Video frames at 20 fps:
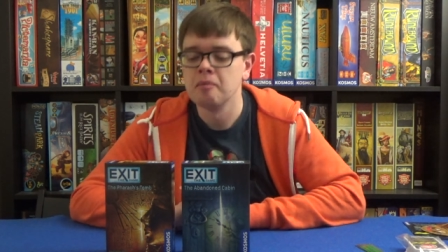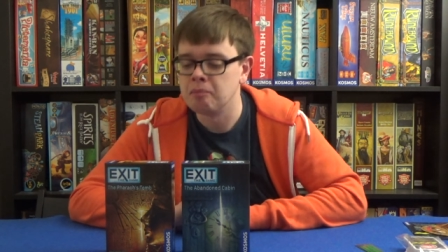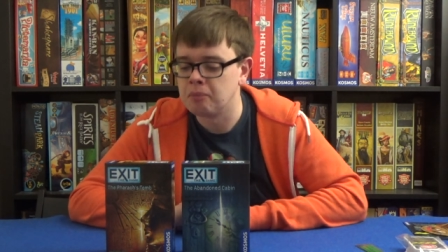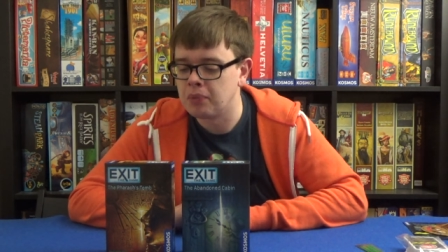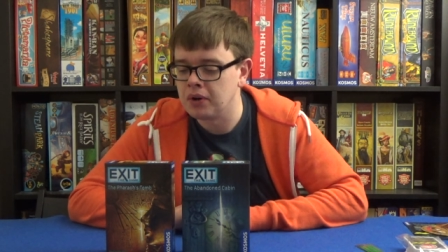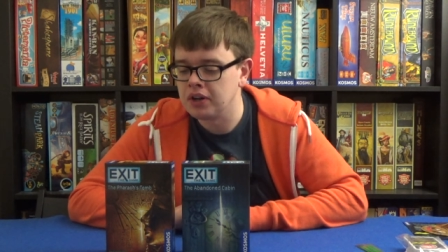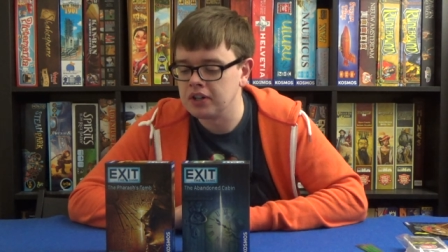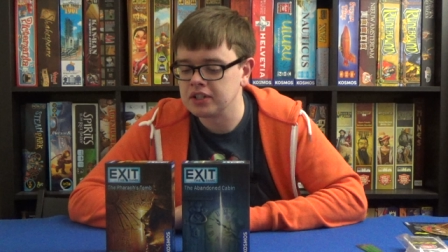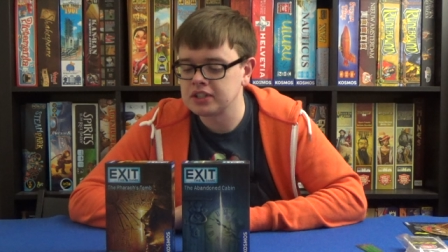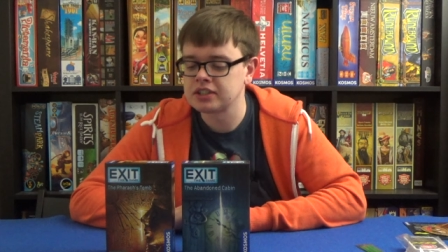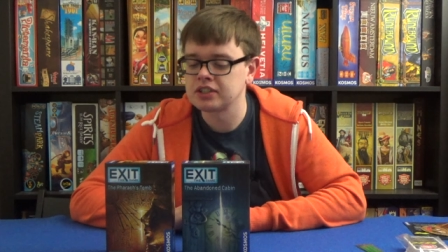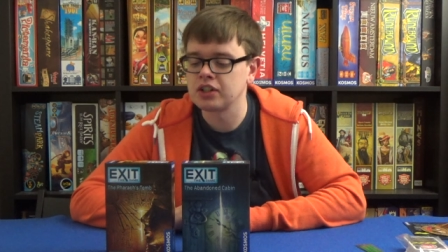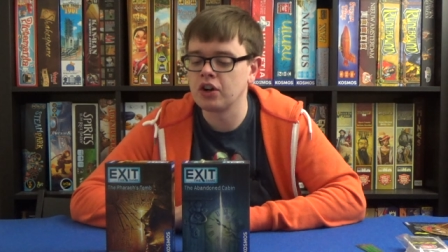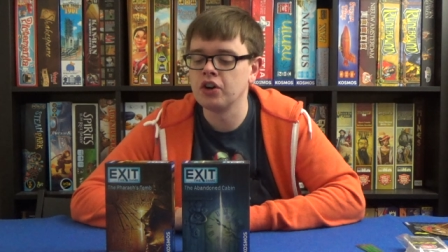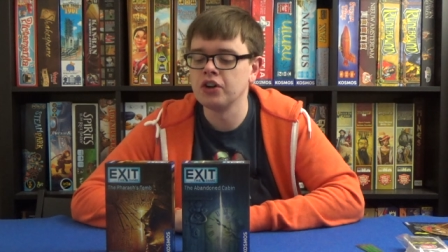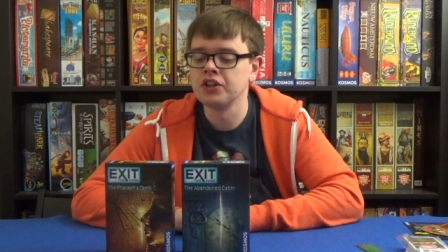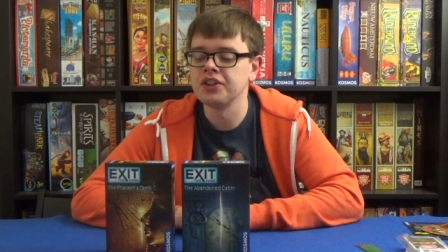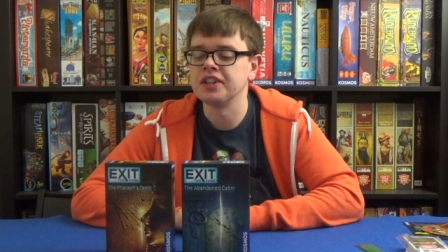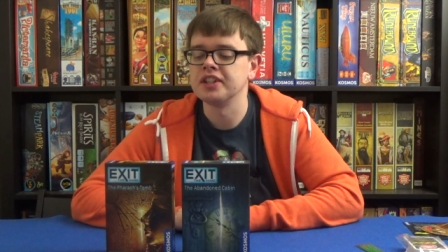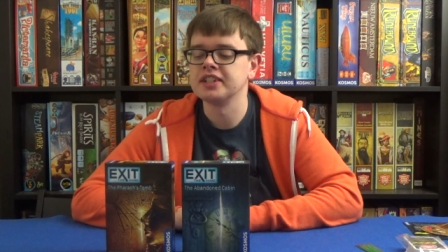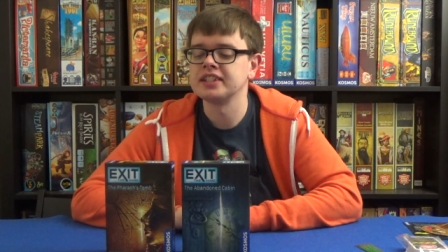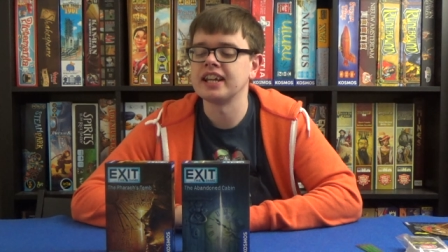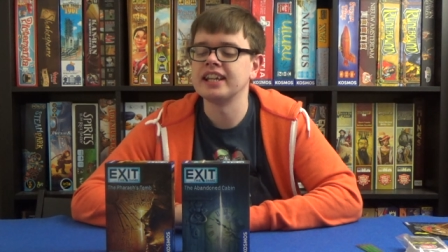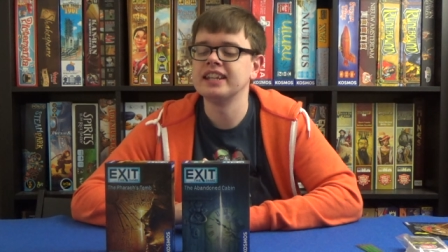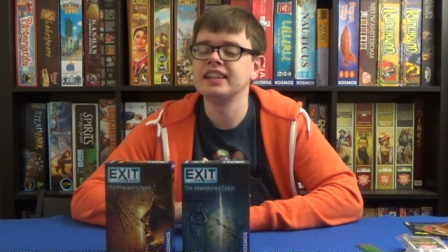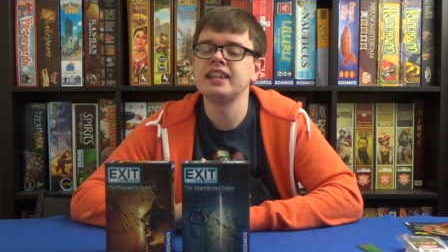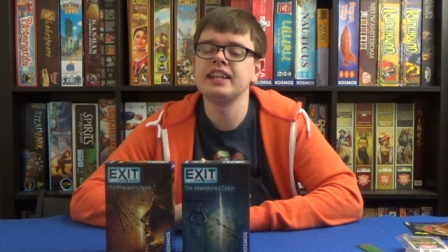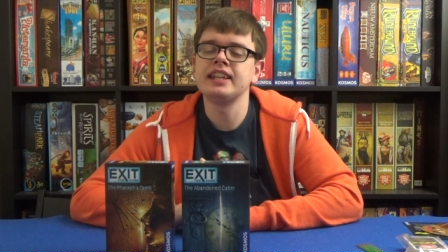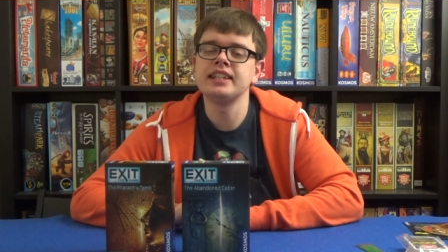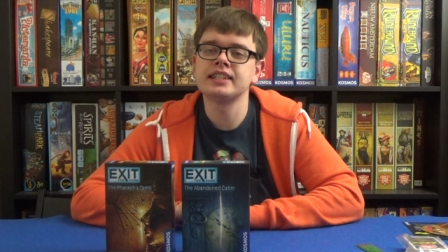But others,
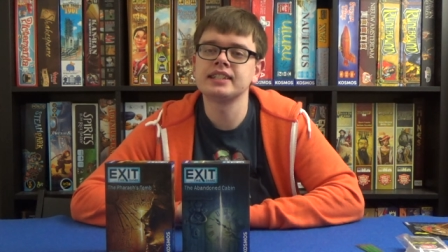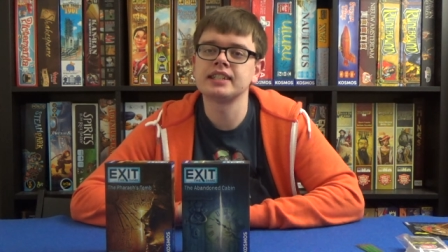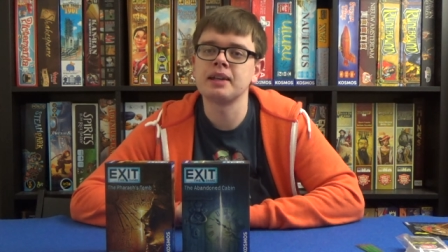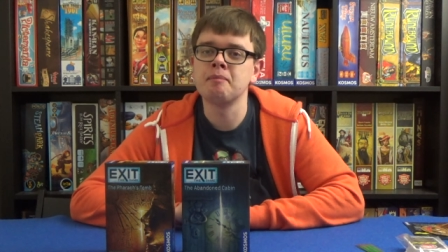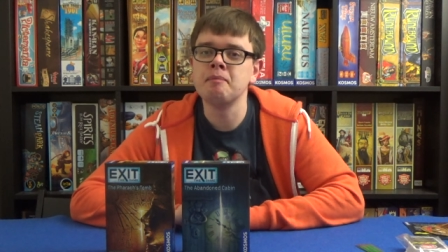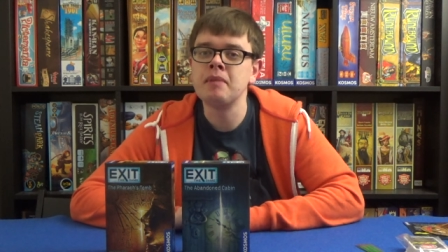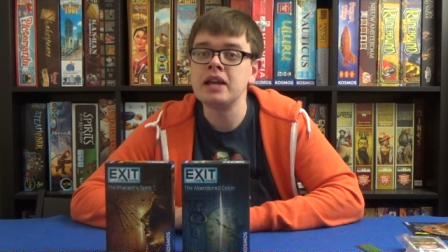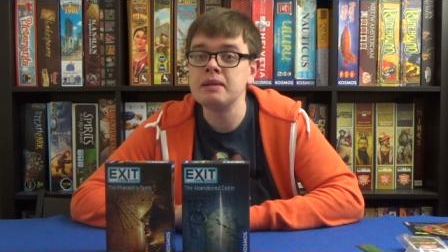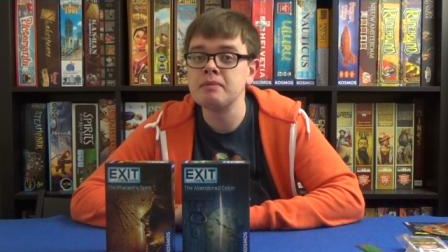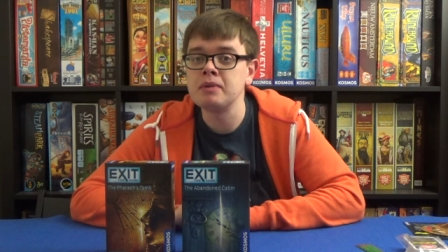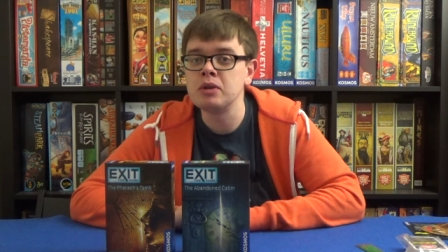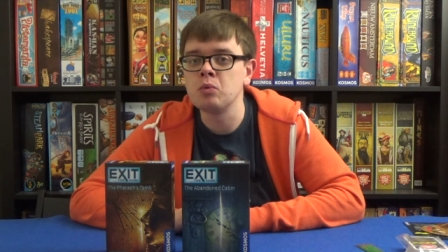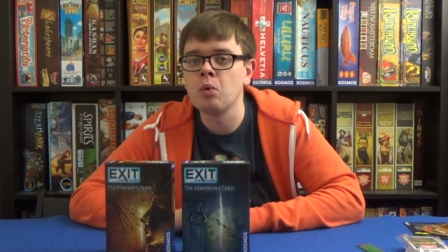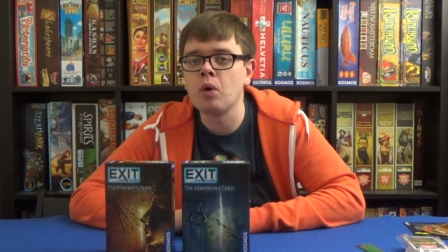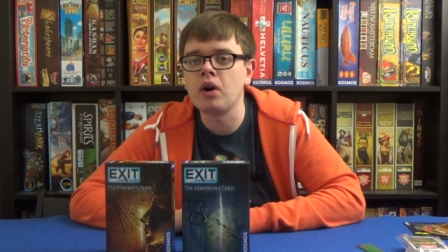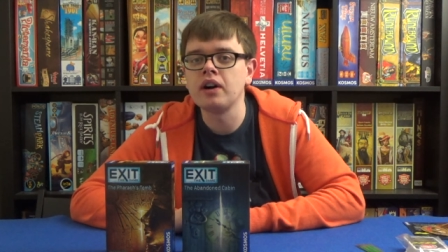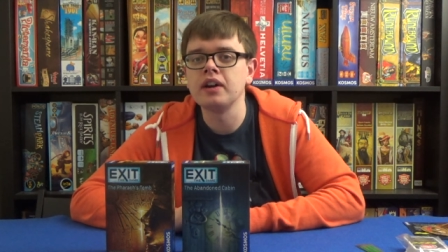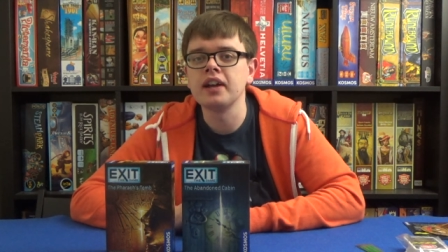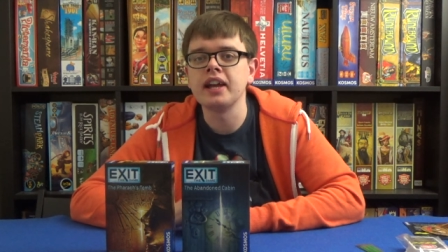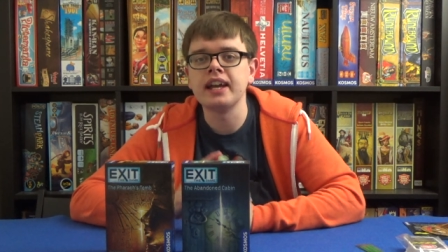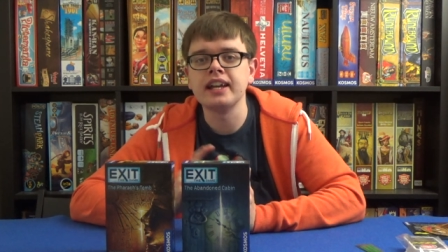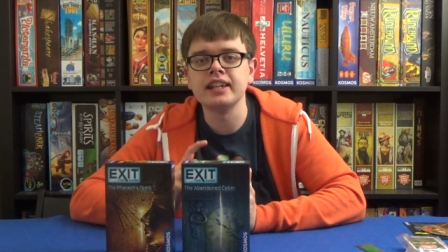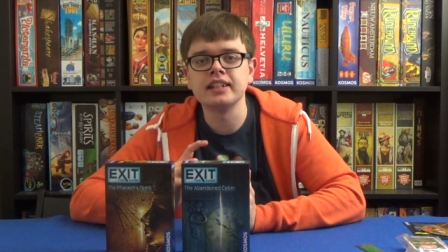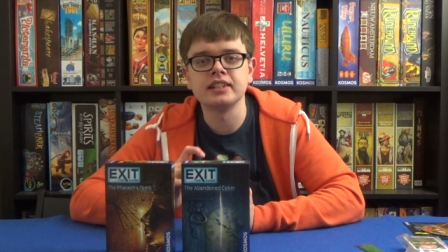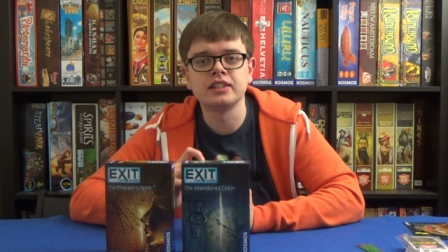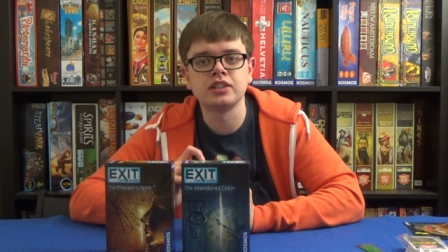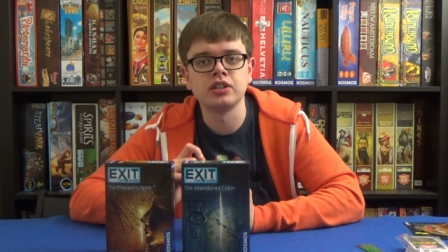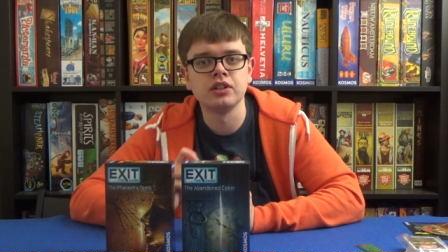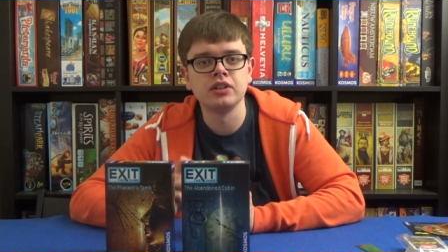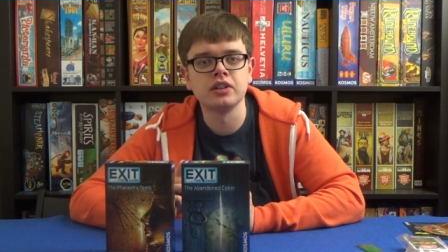and this may be why
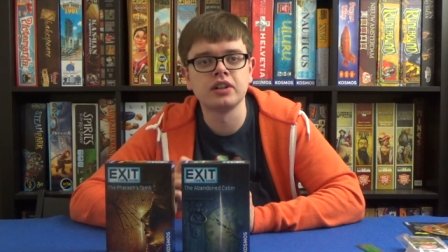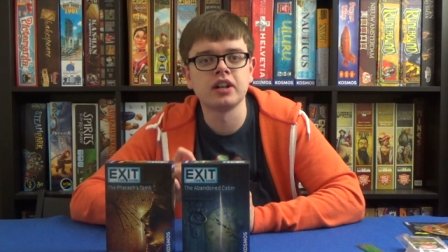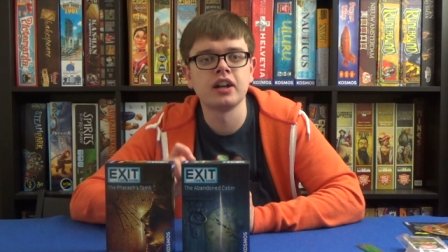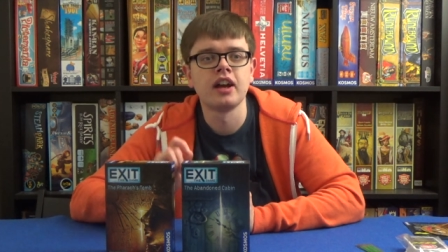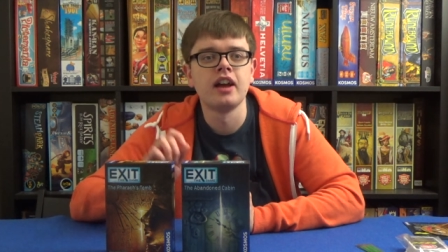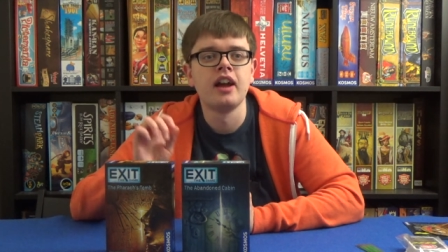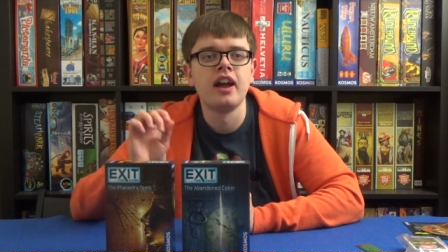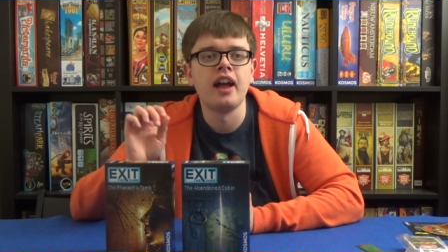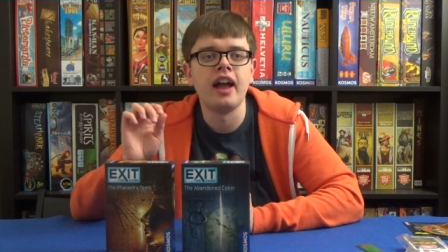it took